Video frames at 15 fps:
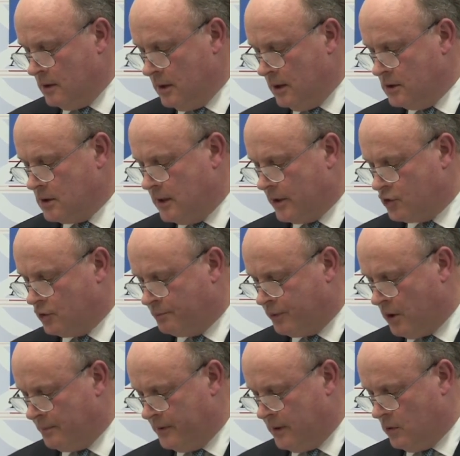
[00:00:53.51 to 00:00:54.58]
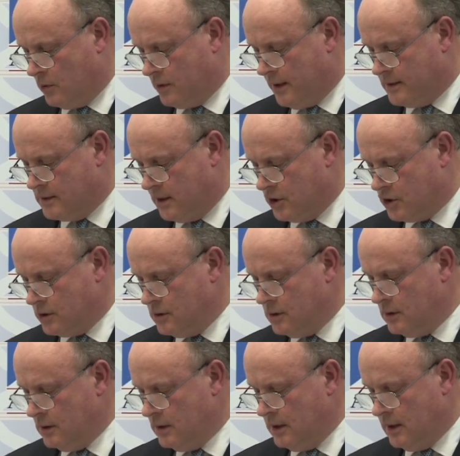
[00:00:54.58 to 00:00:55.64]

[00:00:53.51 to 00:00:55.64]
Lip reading: Intellectual Property Organization,